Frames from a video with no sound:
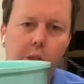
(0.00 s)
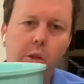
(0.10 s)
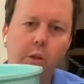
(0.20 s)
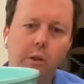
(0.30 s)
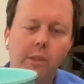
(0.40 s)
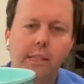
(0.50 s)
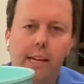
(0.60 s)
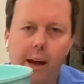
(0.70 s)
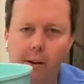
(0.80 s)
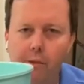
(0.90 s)
coolers.
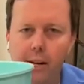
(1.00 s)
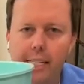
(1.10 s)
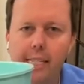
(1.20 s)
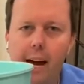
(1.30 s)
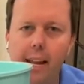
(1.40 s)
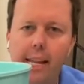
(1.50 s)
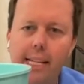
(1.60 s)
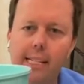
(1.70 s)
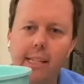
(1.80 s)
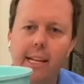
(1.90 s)
However, it's not
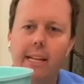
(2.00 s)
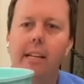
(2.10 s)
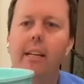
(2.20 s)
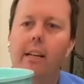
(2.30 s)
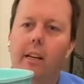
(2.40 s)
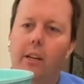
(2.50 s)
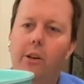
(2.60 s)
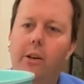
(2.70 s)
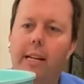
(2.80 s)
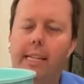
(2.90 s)
insulated.
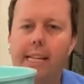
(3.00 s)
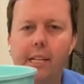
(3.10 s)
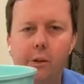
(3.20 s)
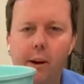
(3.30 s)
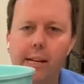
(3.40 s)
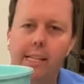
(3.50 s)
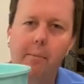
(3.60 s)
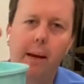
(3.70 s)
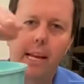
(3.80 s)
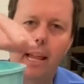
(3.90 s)
You can accessorize it
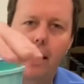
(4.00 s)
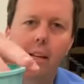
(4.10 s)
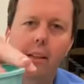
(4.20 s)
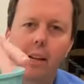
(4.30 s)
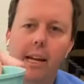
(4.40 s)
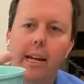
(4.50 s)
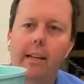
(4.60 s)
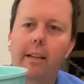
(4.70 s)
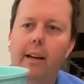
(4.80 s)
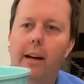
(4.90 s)
by getting a,
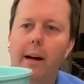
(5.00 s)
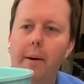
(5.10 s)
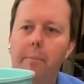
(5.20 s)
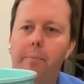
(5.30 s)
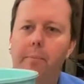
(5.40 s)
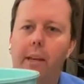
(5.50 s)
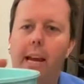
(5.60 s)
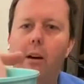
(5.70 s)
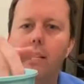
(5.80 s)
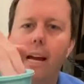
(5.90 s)
a um,
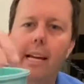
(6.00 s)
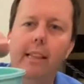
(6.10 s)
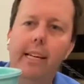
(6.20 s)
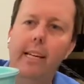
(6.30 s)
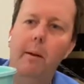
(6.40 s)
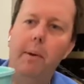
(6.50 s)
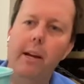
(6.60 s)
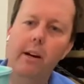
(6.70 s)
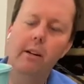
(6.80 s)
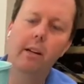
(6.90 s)
airtight lid up
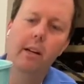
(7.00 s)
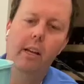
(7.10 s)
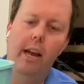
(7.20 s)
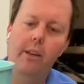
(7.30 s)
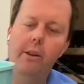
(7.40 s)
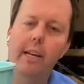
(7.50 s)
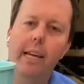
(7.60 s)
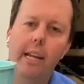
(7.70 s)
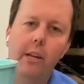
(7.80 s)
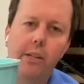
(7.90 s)
here and you can
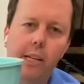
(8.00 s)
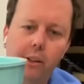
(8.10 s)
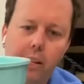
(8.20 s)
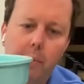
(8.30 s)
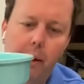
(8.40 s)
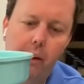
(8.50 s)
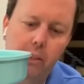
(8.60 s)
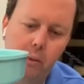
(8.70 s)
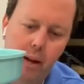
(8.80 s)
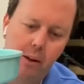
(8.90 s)
get a utility
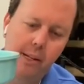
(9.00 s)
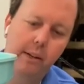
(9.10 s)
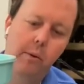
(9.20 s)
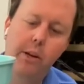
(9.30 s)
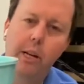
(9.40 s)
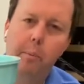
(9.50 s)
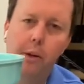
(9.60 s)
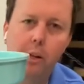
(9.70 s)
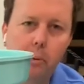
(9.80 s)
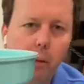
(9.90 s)
belt around it where you can
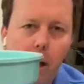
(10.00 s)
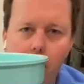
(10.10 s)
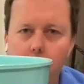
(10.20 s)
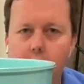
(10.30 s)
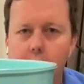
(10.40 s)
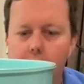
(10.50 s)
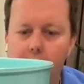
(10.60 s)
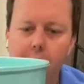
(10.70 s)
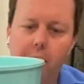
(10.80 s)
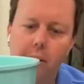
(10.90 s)
put your pliers, your
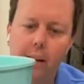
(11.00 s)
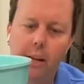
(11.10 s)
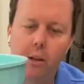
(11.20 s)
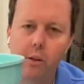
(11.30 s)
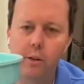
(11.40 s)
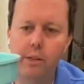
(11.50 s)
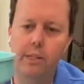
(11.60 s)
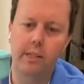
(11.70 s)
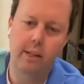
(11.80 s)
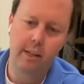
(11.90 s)
knives, any lures.